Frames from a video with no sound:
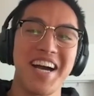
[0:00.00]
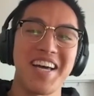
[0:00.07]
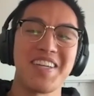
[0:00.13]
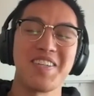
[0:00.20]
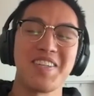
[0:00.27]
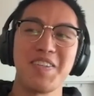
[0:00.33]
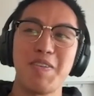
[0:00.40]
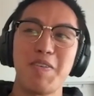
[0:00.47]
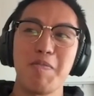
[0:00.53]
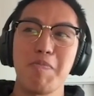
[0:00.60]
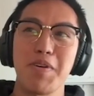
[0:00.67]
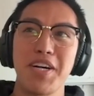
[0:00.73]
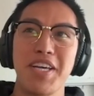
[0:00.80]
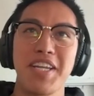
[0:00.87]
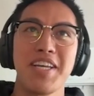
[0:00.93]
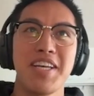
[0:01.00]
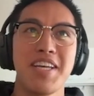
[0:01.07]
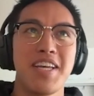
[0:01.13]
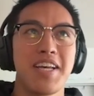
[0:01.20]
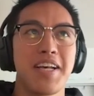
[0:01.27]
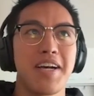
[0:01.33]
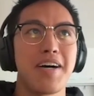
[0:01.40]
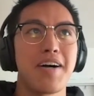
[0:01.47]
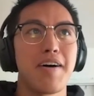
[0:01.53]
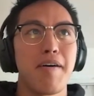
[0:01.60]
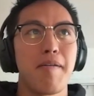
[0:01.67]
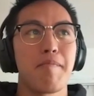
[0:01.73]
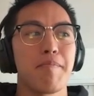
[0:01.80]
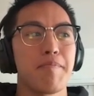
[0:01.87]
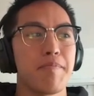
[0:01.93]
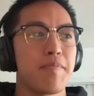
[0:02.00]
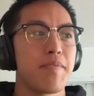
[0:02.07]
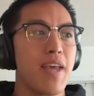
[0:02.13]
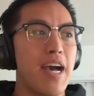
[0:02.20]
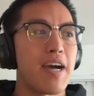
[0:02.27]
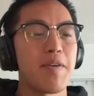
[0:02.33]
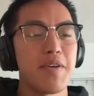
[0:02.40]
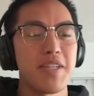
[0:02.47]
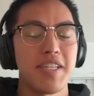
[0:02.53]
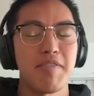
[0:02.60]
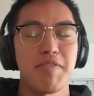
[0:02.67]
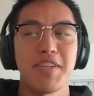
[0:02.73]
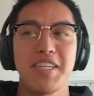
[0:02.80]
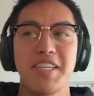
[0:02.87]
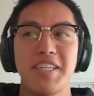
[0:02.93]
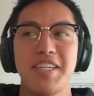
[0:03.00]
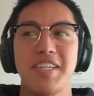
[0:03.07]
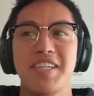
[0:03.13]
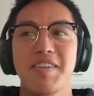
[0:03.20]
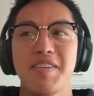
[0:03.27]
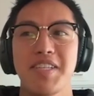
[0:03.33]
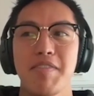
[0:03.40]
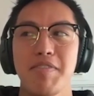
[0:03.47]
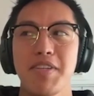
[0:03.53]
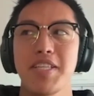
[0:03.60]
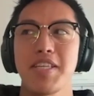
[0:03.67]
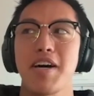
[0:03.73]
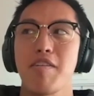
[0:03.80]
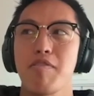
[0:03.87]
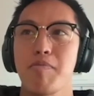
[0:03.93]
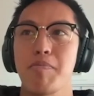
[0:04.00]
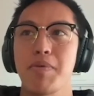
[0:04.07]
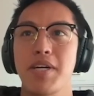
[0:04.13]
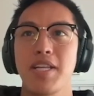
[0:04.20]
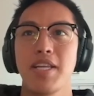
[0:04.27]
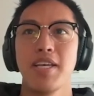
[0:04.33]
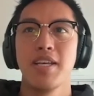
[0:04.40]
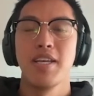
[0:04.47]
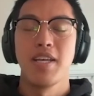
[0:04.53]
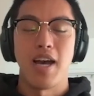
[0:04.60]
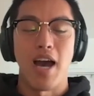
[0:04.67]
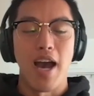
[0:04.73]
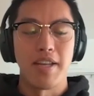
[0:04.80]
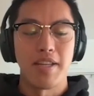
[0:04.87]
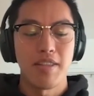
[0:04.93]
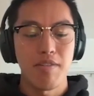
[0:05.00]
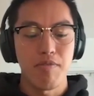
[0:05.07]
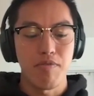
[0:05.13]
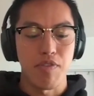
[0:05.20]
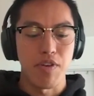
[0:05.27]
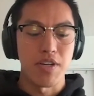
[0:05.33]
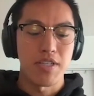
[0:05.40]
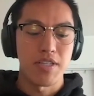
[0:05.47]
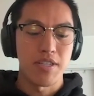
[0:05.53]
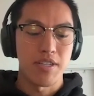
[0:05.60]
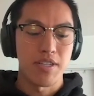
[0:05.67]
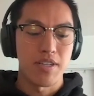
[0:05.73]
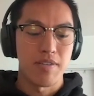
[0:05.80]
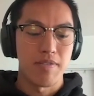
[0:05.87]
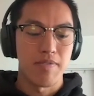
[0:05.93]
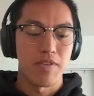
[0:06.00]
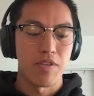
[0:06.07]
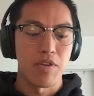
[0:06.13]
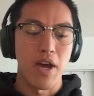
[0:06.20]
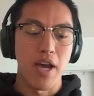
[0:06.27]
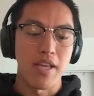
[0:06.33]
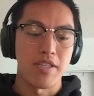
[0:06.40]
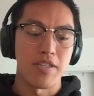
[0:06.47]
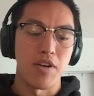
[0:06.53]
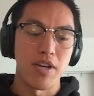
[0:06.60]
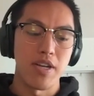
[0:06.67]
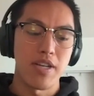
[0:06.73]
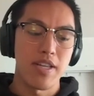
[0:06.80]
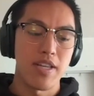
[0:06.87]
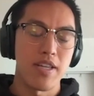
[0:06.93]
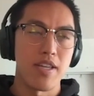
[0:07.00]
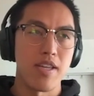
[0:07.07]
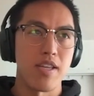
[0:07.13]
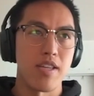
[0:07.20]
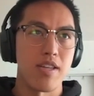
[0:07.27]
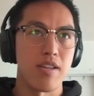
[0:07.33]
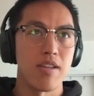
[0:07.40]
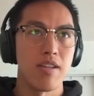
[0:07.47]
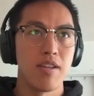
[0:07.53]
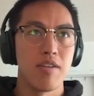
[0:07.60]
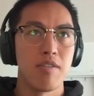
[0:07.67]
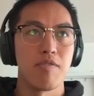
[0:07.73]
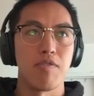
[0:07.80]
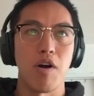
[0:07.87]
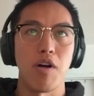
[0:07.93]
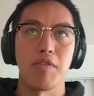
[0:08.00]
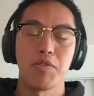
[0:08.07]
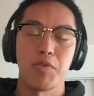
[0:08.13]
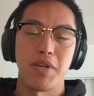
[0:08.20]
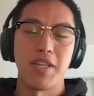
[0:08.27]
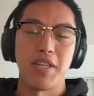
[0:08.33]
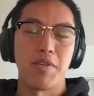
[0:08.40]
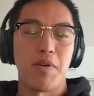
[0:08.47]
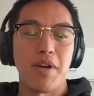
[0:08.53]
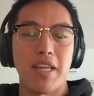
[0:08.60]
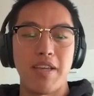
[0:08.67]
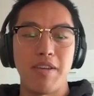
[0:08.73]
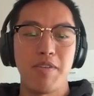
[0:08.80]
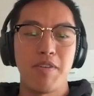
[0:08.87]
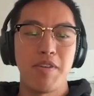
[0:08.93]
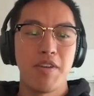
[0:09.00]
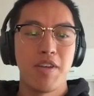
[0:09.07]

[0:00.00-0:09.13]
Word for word: kind of true. But um, yeah, it was definitely uh, it was definitely tough. But I did the first, so I started it in fall of 2020,